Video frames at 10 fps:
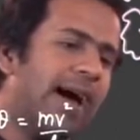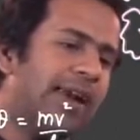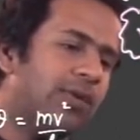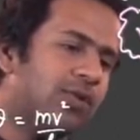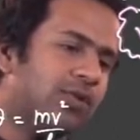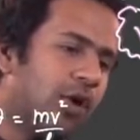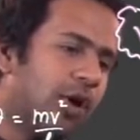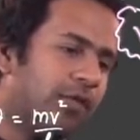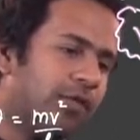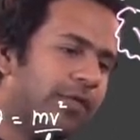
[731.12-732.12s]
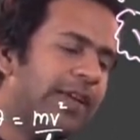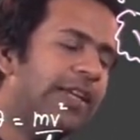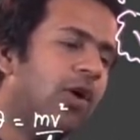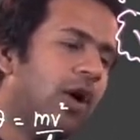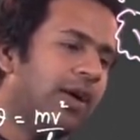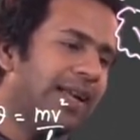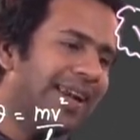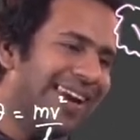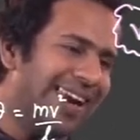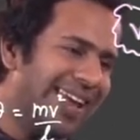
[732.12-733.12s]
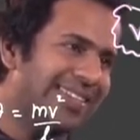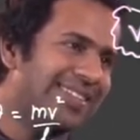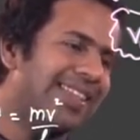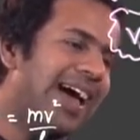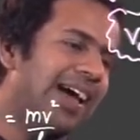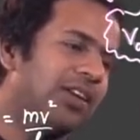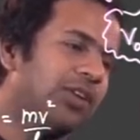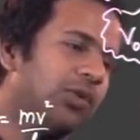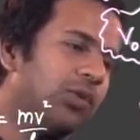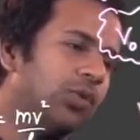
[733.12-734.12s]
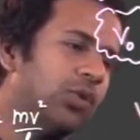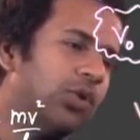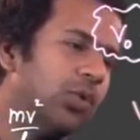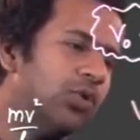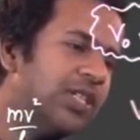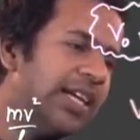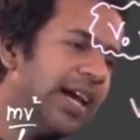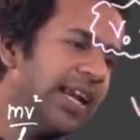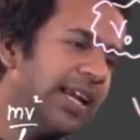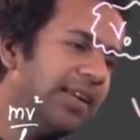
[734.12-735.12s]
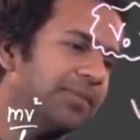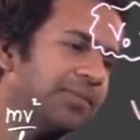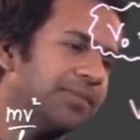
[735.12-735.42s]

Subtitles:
values of V naught less than root 2gl,